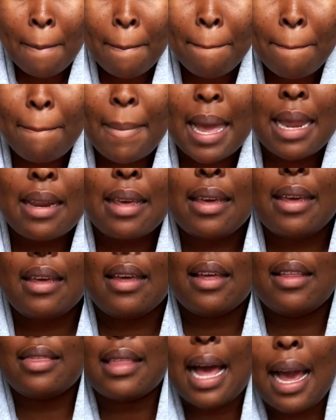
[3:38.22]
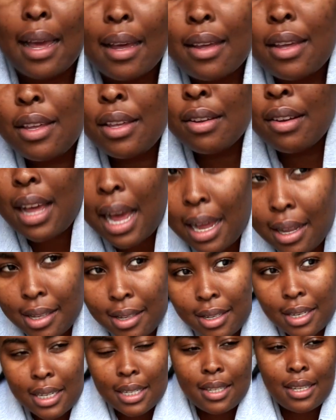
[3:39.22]
many, like, you
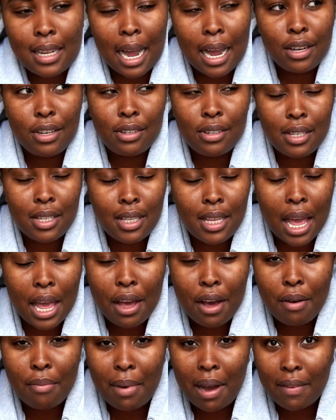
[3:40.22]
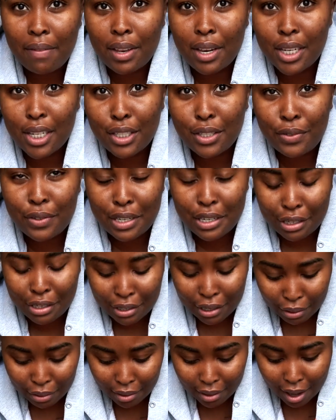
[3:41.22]
guys decide to stay on my videos for
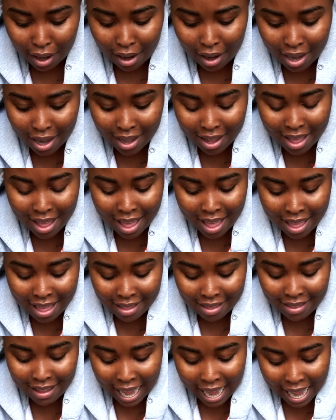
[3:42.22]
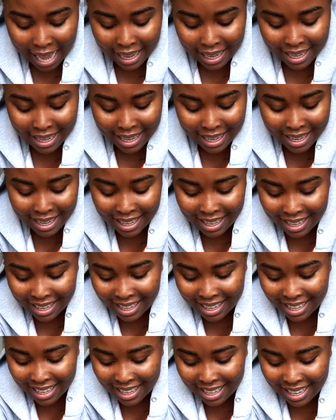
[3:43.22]
so long. Like,
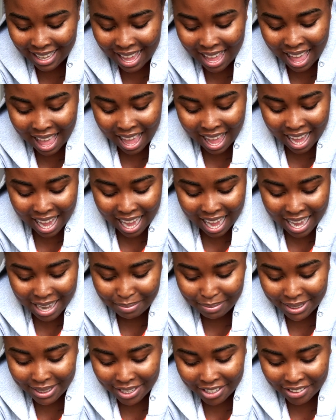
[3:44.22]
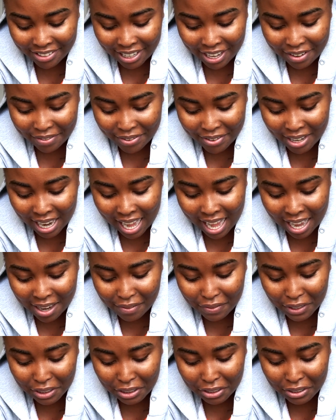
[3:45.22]
I'm so grateful. I
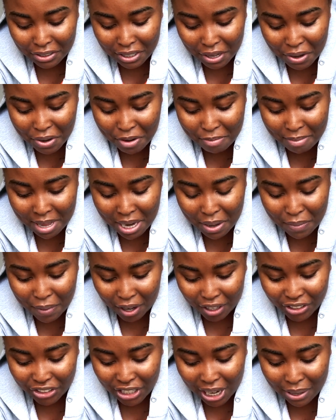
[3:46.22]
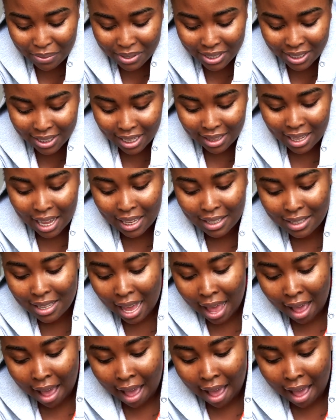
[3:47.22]
have so many wall showers, and that's,